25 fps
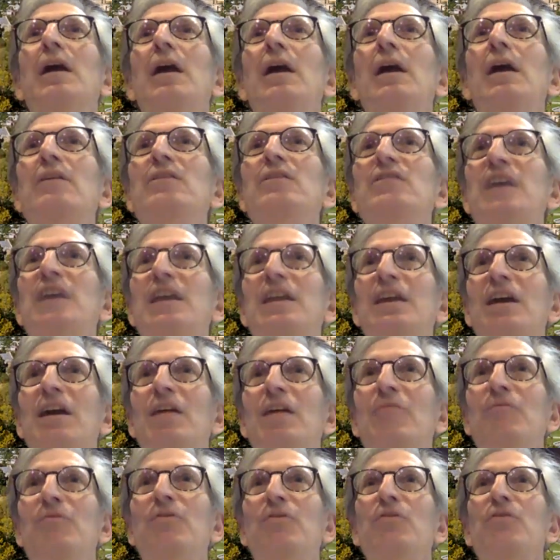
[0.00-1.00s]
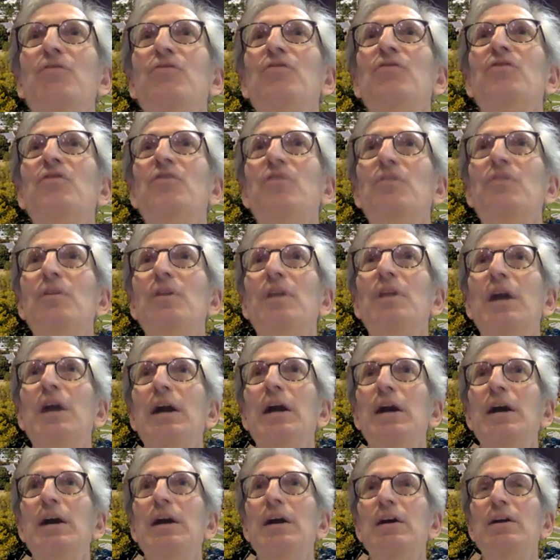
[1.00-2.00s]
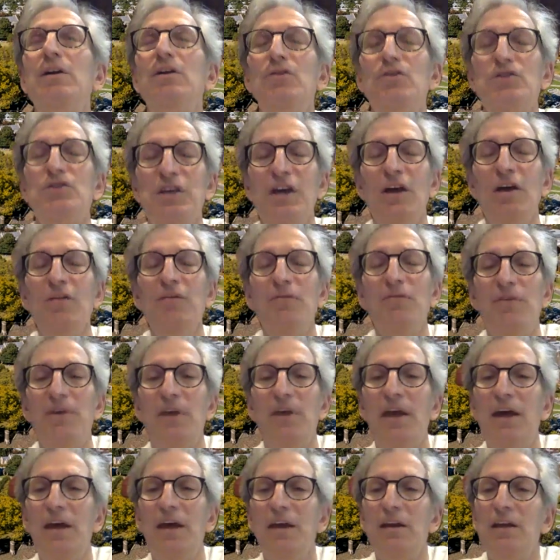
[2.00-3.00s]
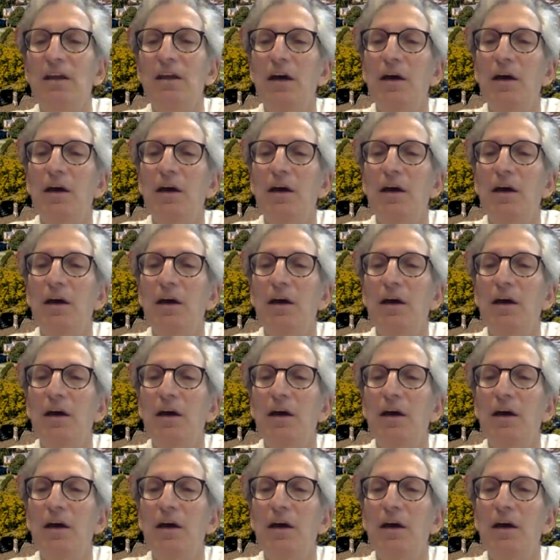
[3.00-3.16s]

standing up for yourself and